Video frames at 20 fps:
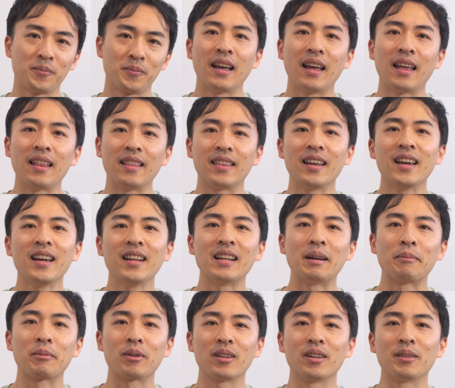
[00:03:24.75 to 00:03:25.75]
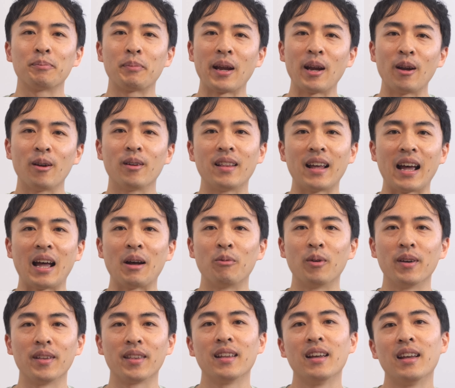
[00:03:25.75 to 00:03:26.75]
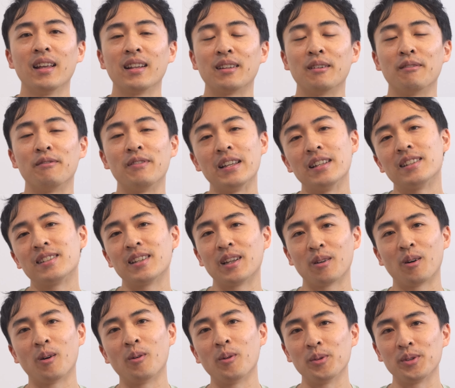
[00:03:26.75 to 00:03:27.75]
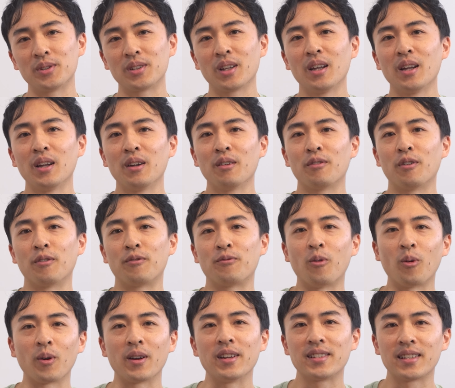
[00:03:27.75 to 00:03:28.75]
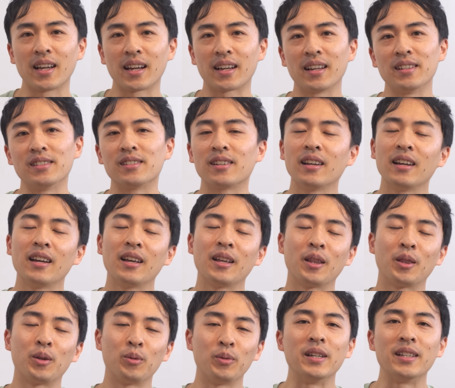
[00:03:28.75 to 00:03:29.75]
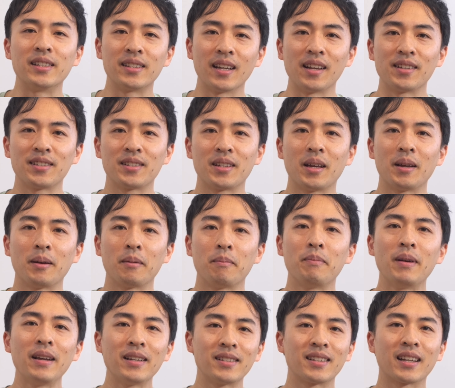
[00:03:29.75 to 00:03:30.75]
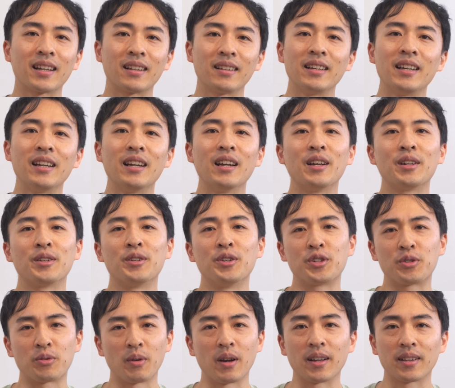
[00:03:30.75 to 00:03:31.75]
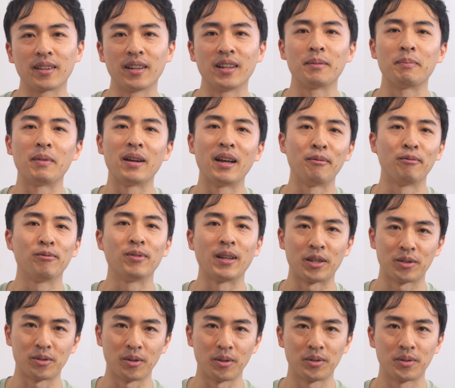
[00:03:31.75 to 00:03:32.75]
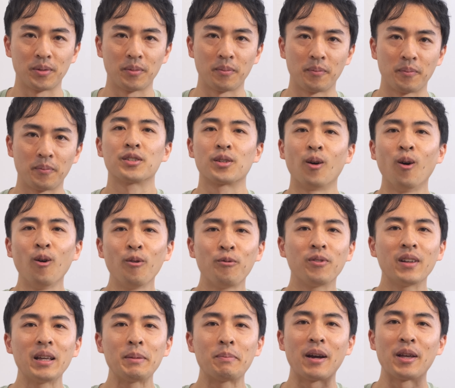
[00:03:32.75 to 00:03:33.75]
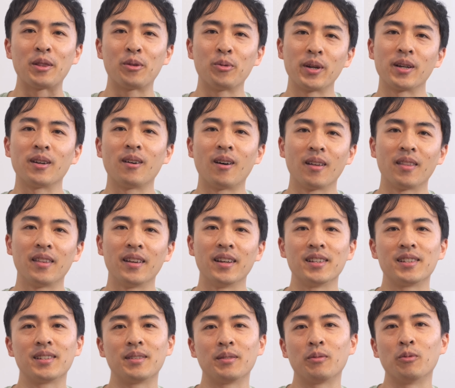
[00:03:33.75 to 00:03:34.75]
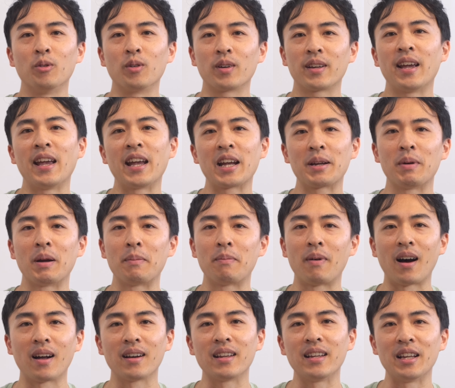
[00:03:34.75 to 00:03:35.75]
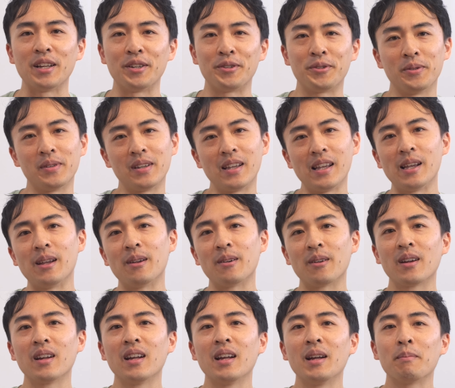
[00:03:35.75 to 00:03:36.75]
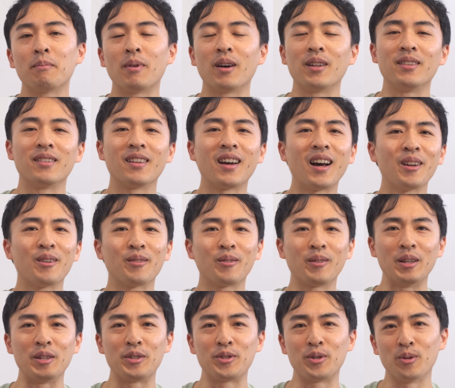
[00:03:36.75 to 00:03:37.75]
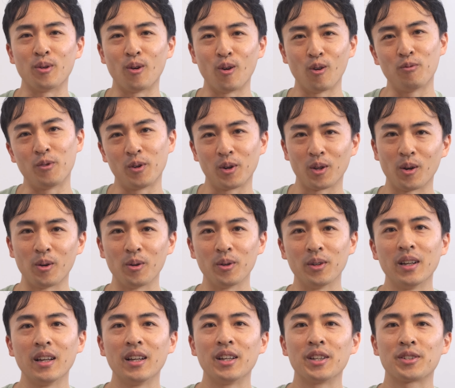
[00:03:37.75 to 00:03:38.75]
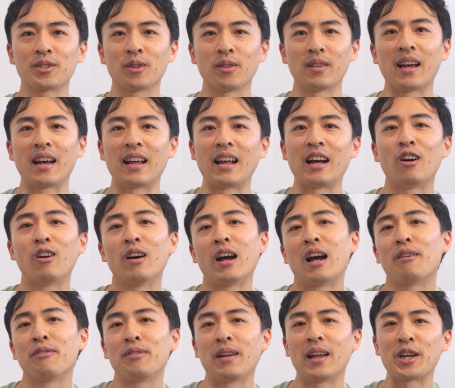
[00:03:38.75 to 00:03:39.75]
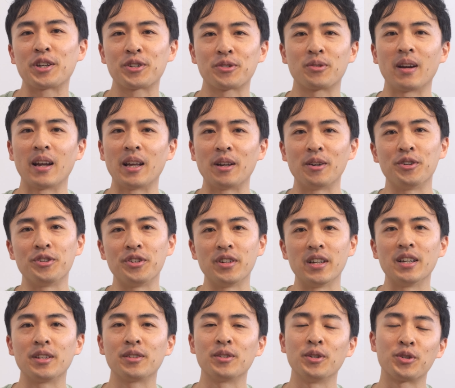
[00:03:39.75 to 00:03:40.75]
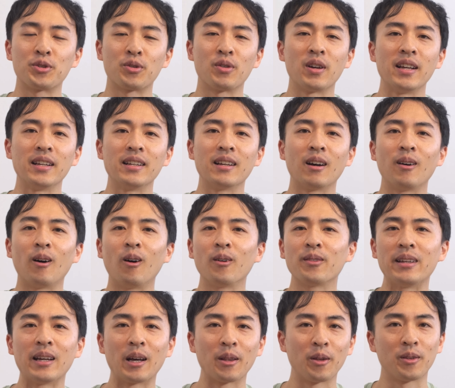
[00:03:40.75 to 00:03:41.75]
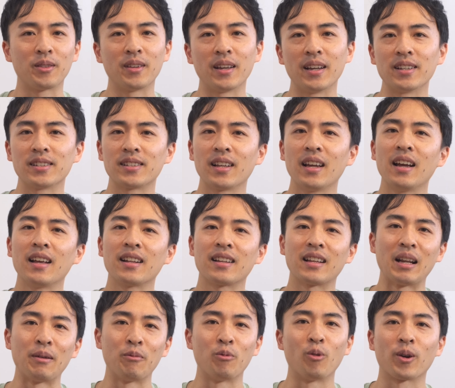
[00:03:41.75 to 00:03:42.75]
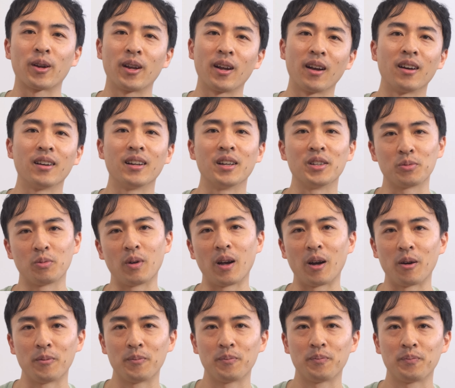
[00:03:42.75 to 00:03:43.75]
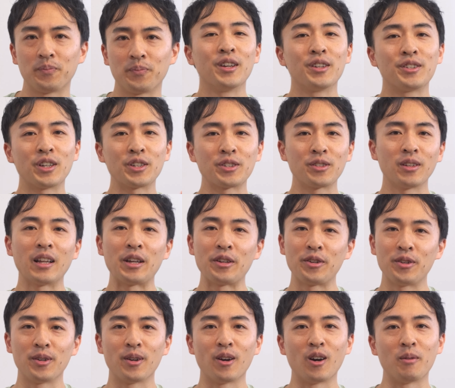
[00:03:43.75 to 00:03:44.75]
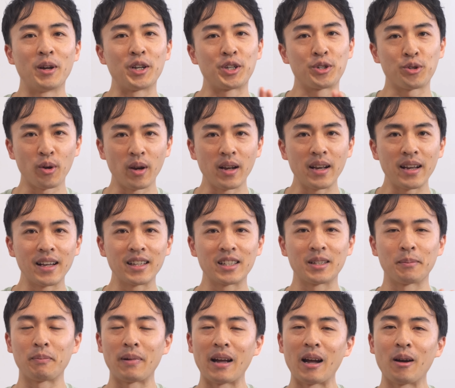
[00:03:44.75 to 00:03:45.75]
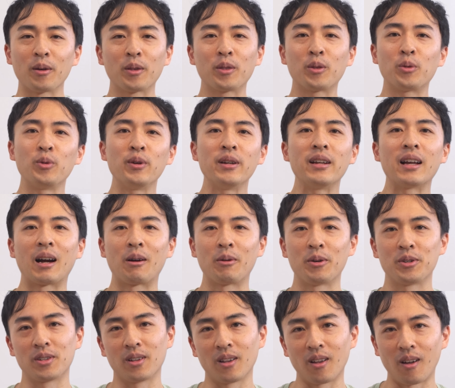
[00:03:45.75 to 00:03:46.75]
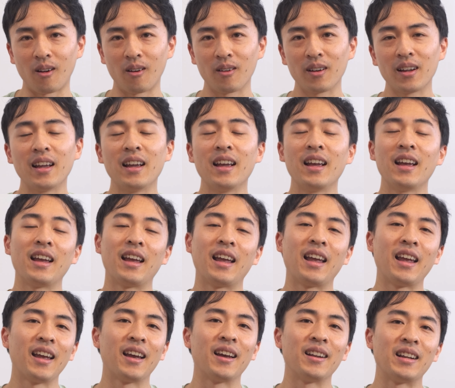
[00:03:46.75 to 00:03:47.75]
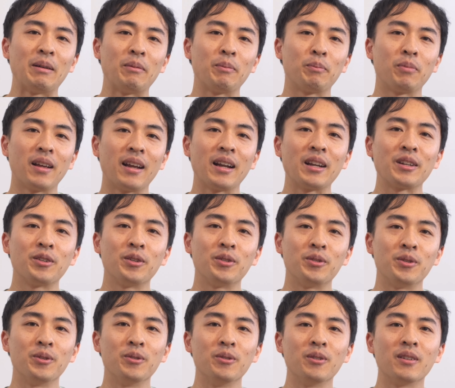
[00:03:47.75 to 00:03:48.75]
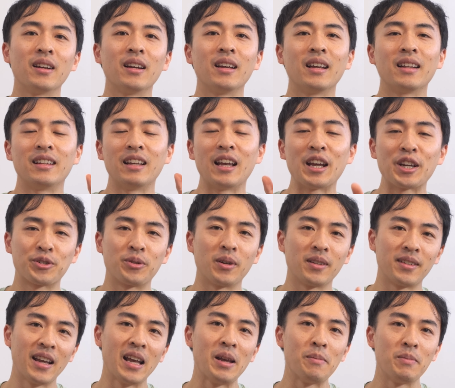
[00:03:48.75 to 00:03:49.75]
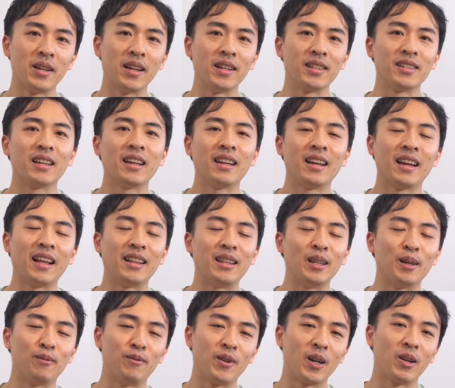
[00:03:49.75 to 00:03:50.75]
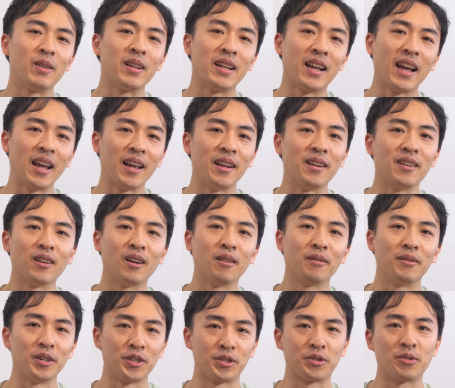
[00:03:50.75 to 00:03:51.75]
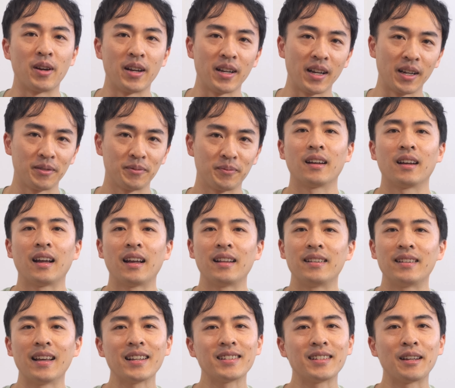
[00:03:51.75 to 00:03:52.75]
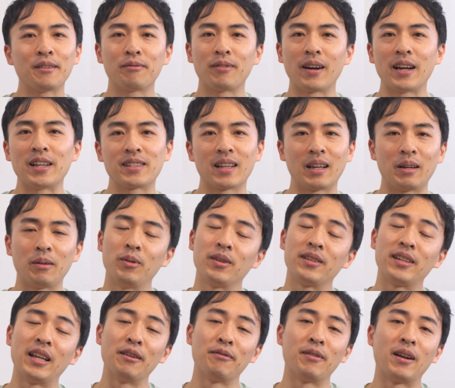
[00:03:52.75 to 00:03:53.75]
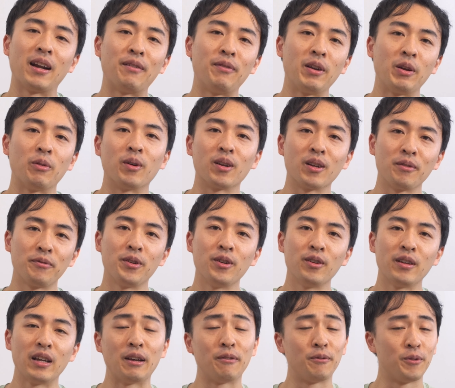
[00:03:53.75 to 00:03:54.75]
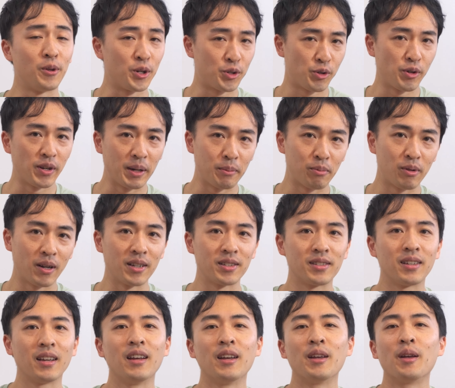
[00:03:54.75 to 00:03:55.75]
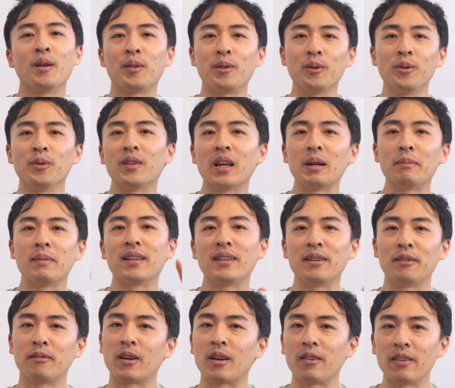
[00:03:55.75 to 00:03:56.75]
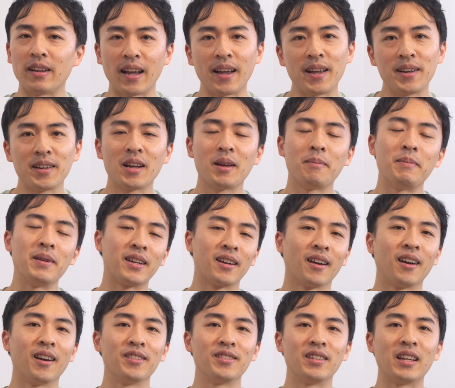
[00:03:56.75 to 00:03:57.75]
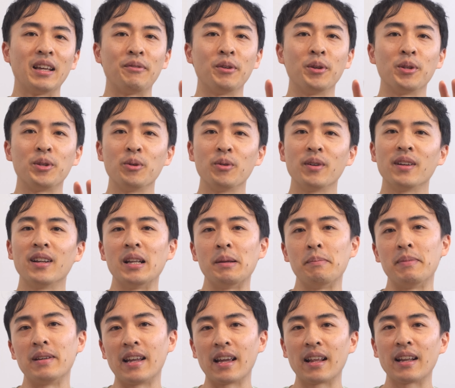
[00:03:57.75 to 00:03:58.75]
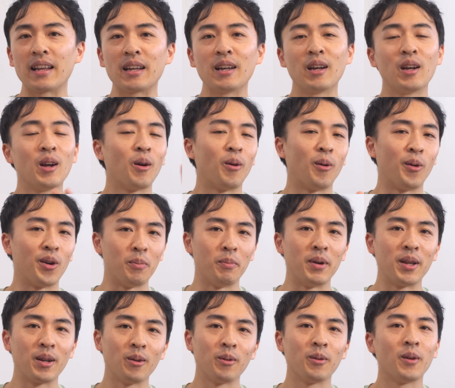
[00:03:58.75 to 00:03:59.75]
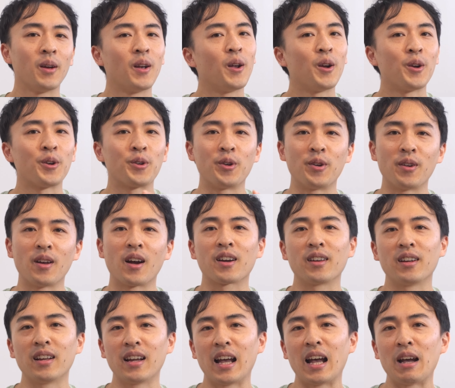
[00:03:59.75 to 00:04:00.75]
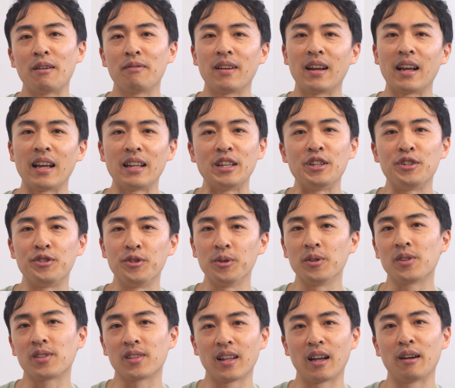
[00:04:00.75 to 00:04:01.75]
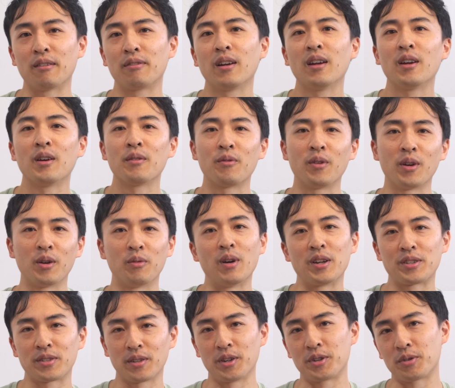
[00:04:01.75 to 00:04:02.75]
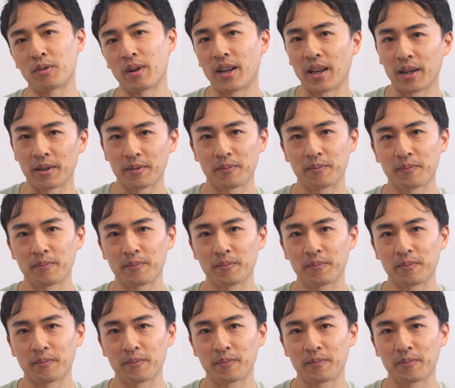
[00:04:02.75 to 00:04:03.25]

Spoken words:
And then I'm going to pair that with the V-sit holds for 40 seconds, 3 sets, basically to strengthen my hip flexors. So hopefully by doing all this, we'll kick my body into gear, but not into overload so that I'll have extra energy to train all the other things that I'm working on as well. Just to let you know, my training is about 3 hours long, and I'm planning to do the extra 10 minutes at the very end of this training. And that's advice that I would give every one of you if you're training press. Do them at the very end, because if you do it in the beginning or the middle, you're not going to have any juice left for the rest of the training.